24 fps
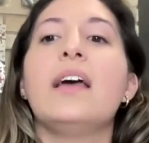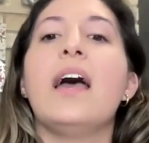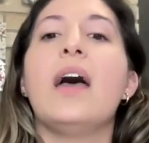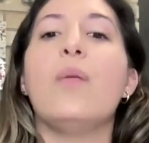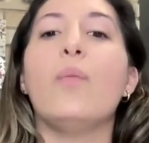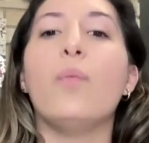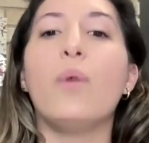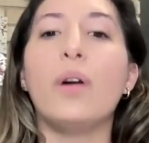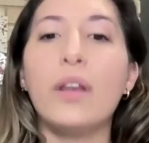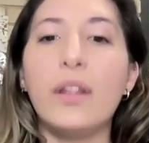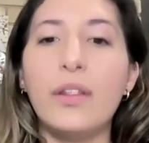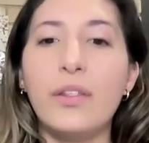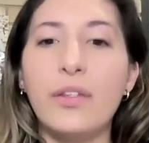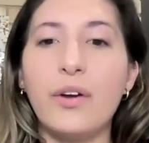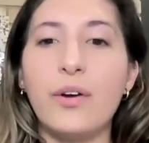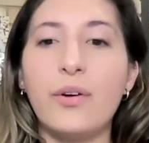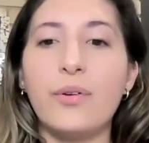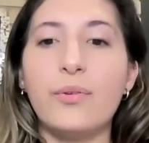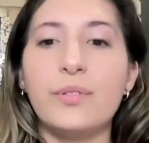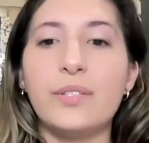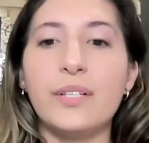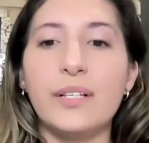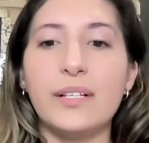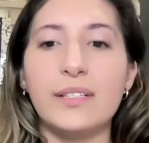And one of
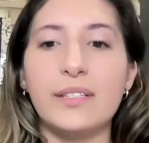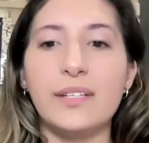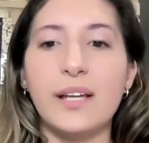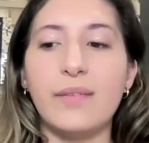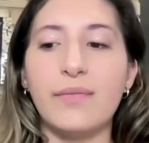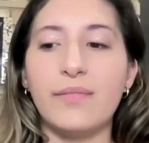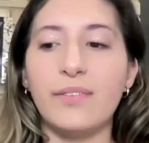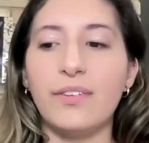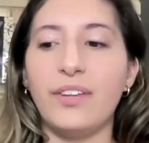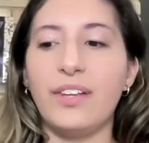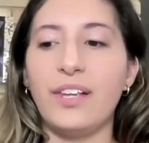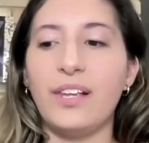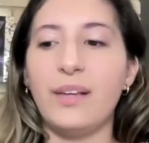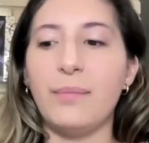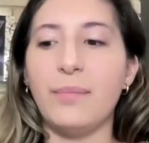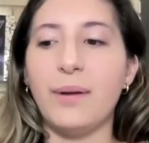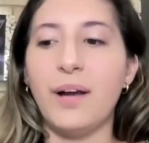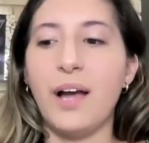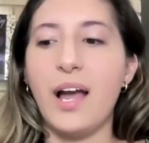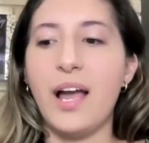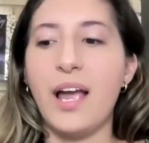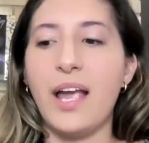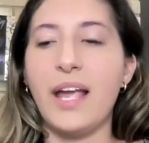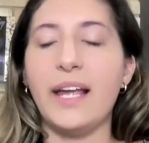those is definitely
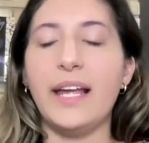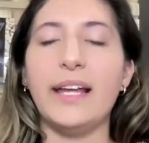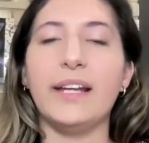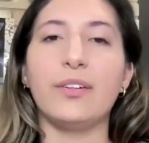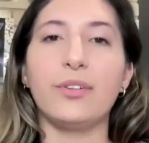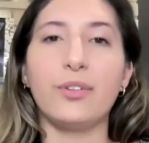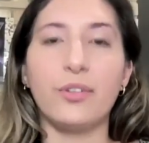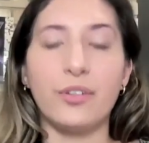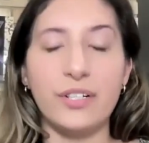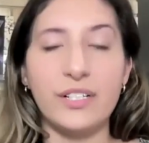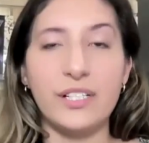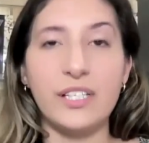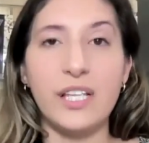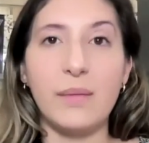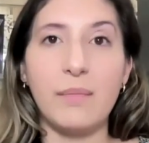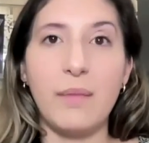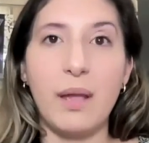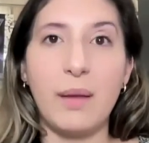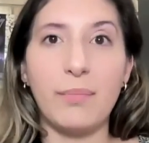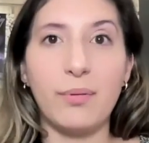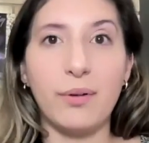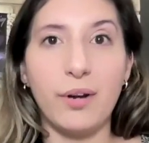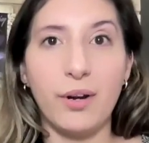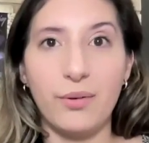by increasing
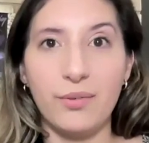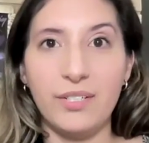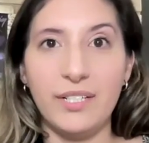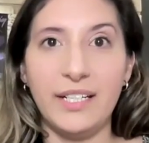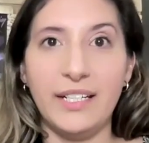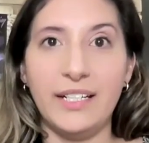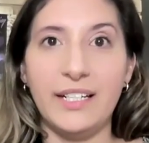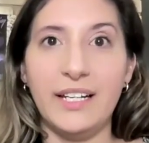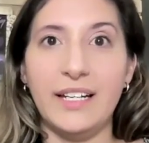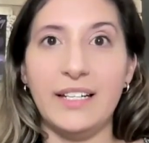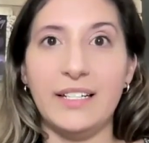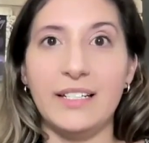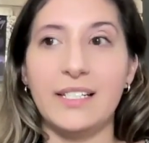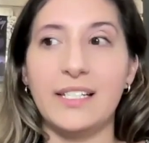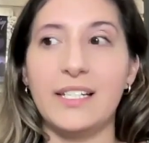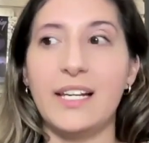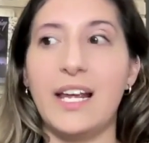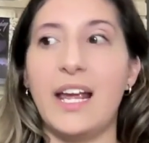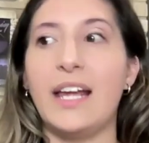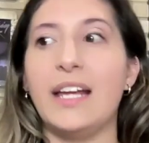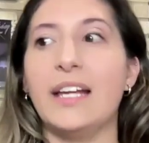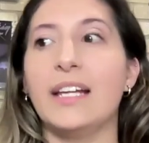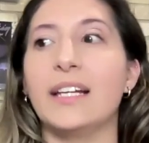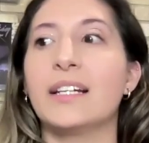my protein
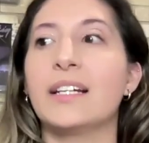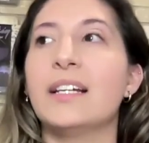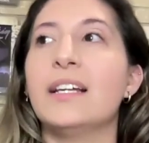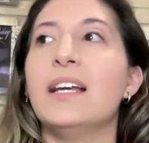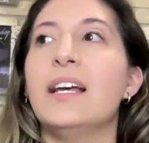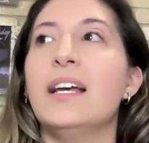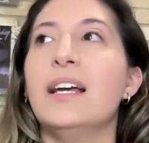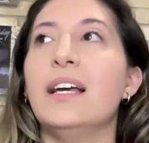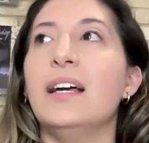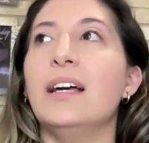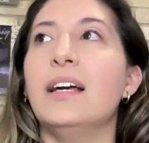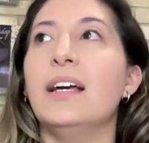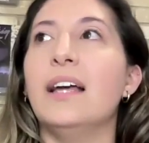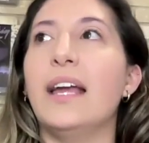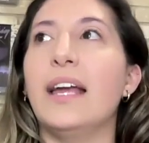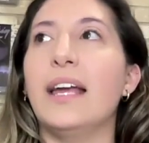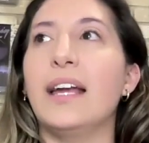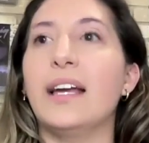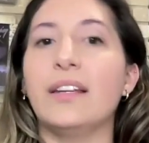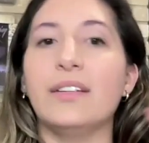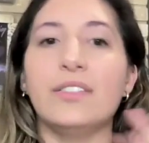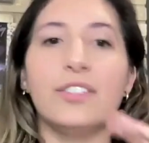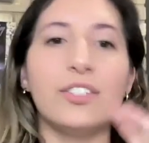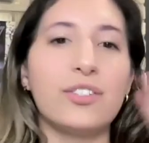intake
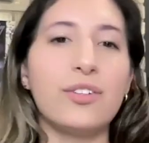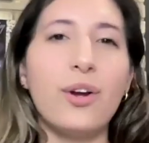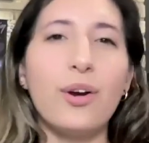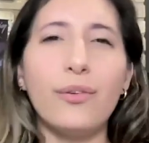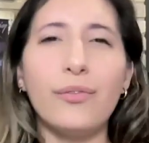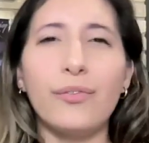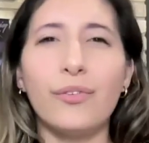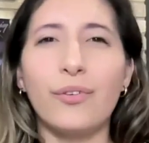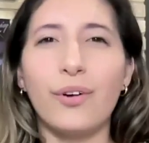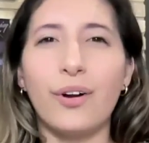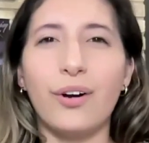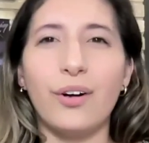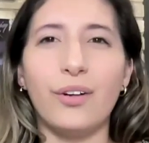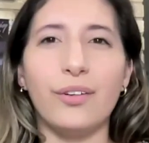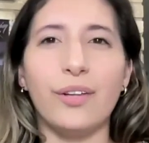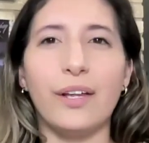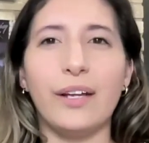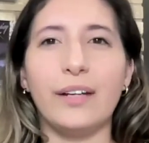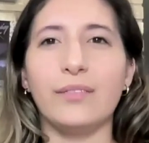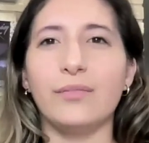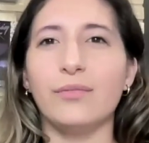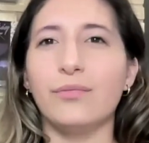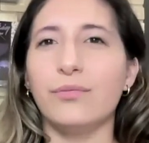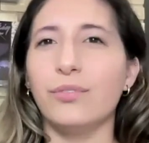and just overall
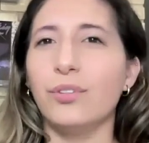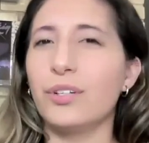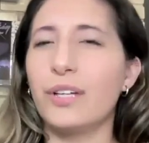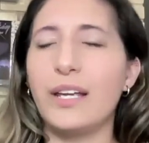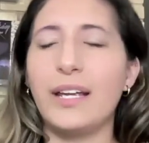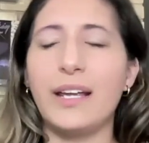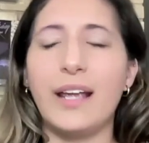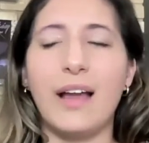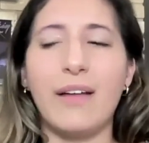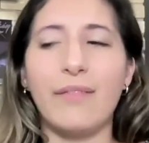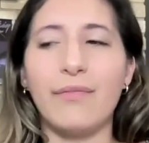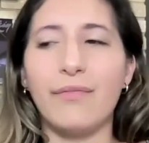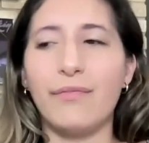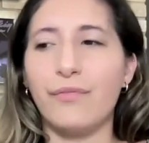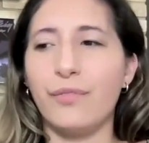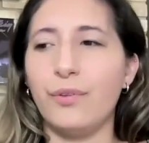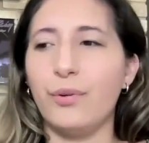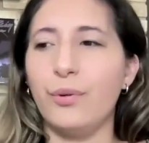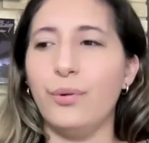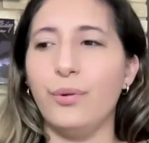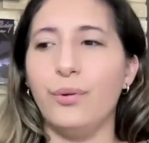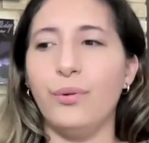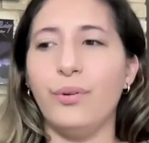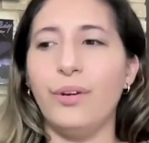like looking at
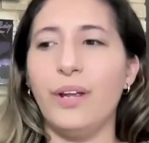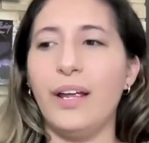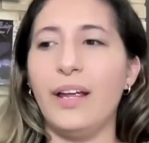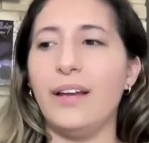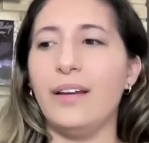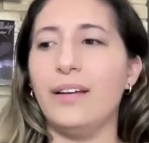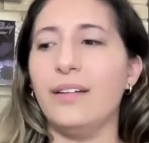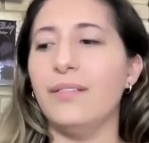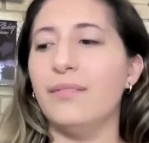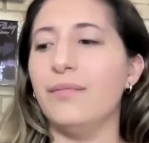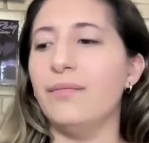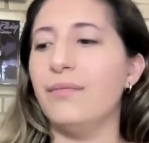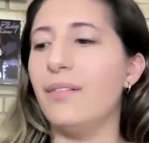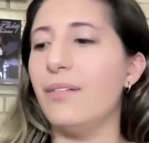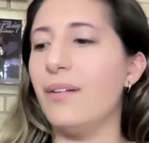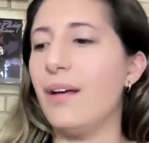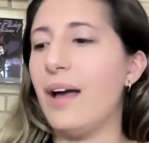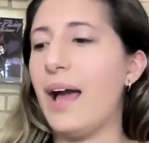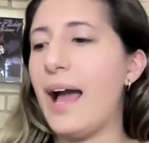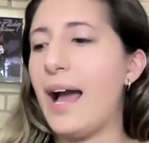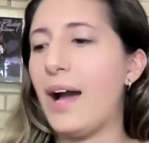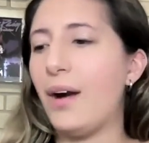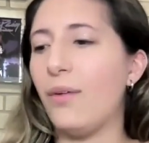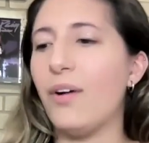food and
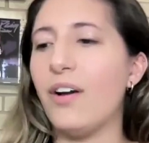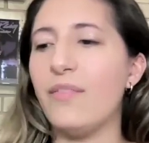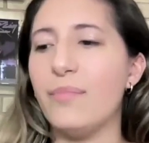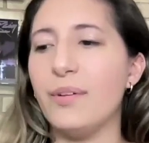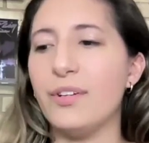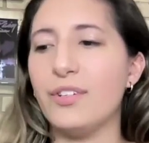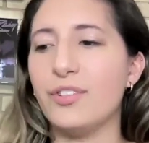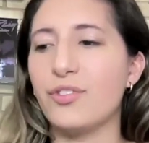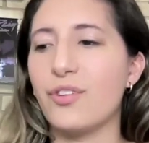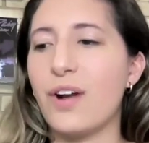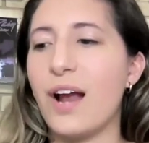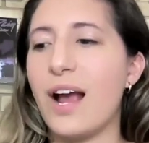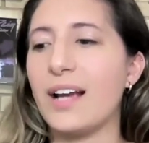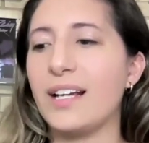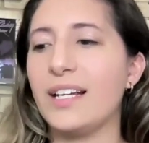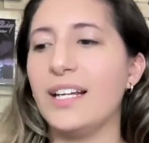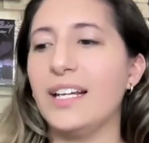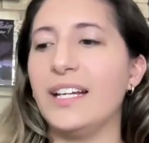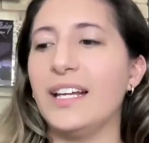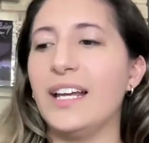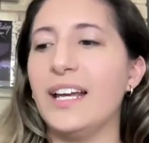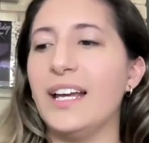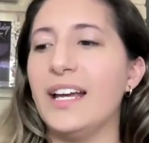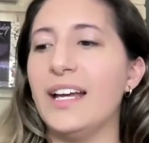how I've been
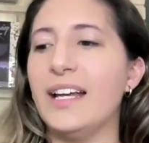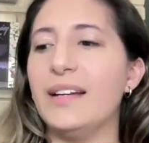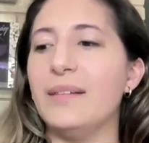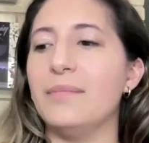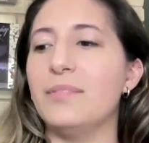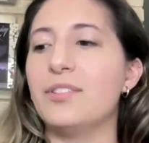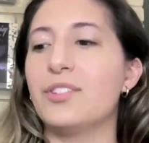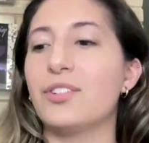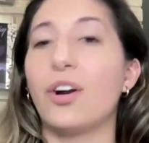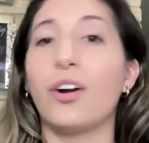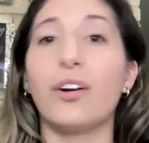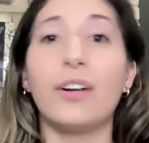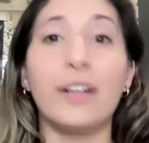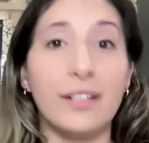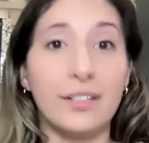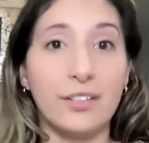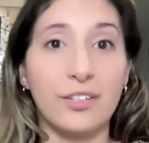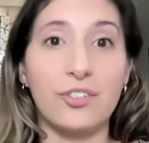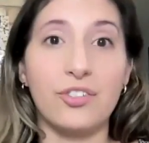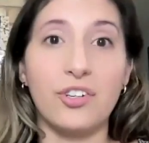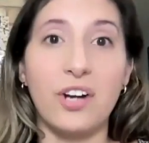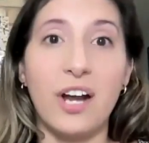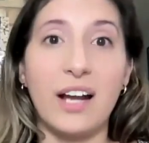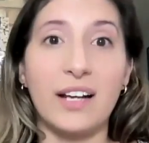tracking it, starting
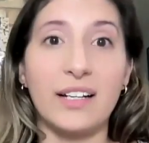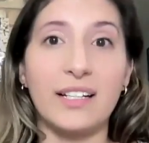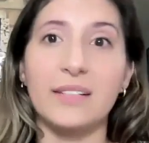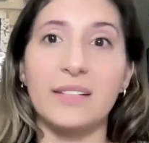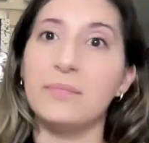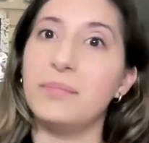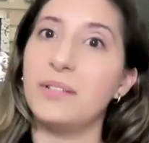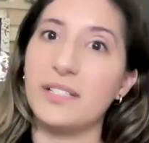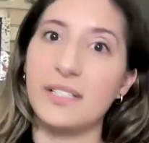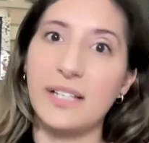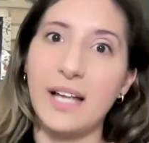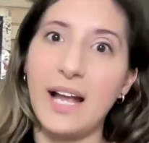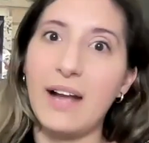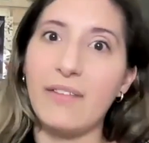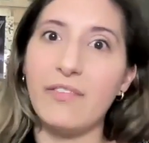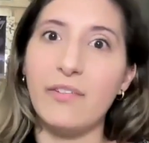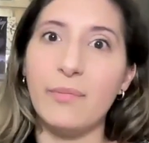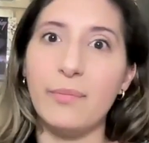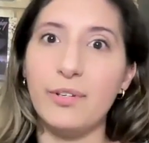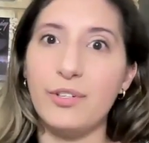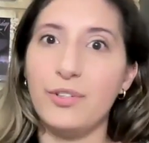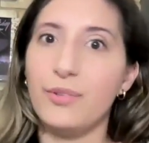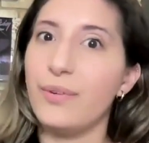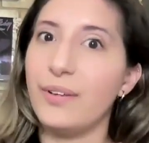to track it because I
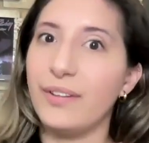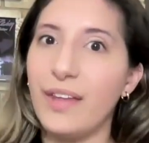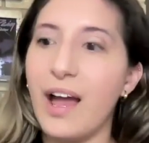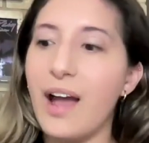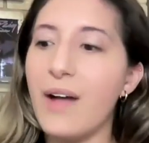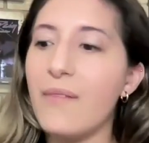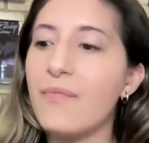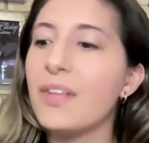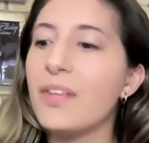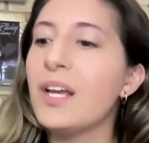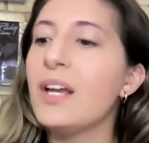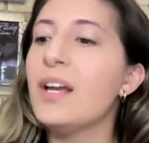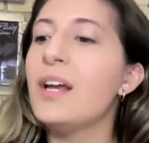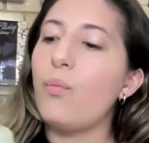haven't been doing that.